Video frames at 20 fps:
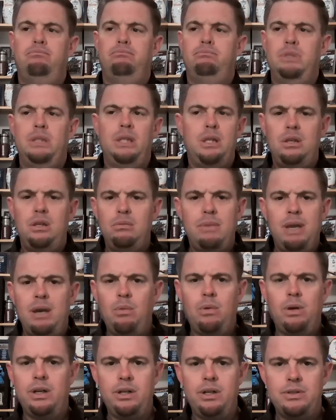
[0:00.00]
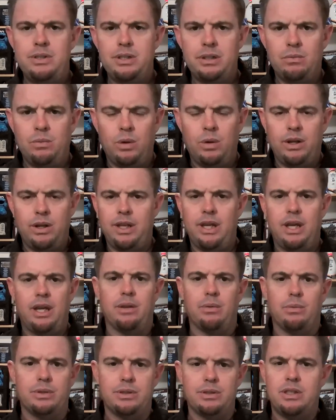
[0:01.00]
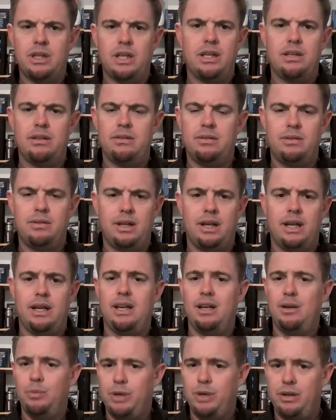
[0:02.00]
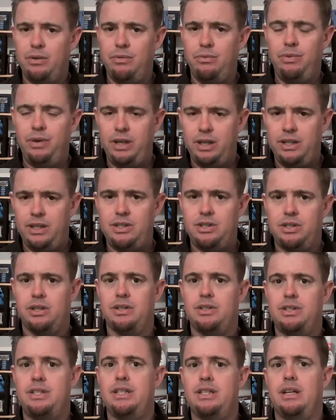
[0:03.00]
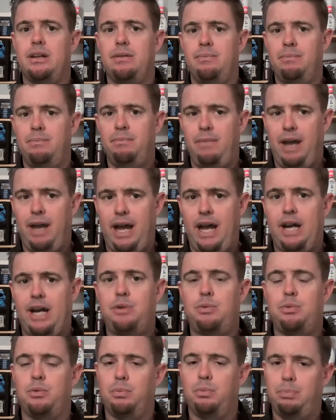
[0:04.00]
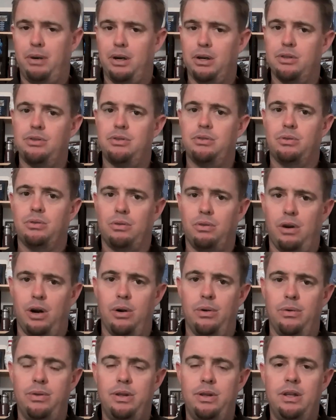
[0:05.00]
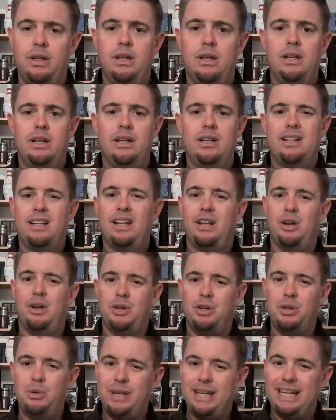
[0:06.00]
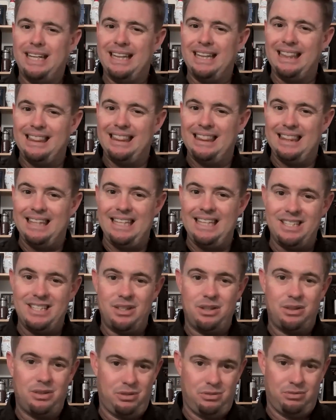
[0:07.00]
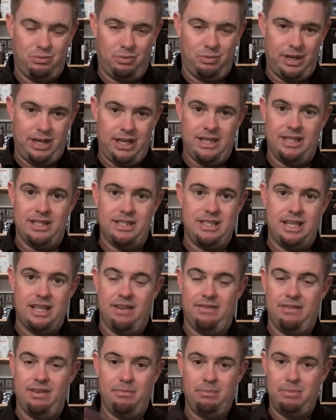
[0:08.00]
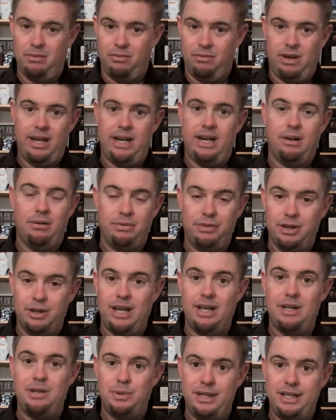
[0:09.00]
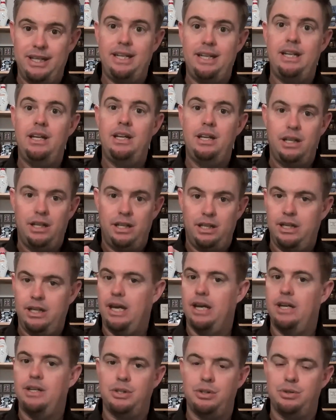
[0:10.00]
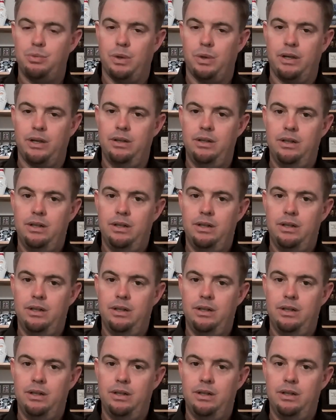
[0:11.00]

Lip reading: But you may want to do one of the other ones. And when you really start seeing actual personal growth, that you're doing at least 3 of the 7. But right now, if you're not doing any, you got to choose one.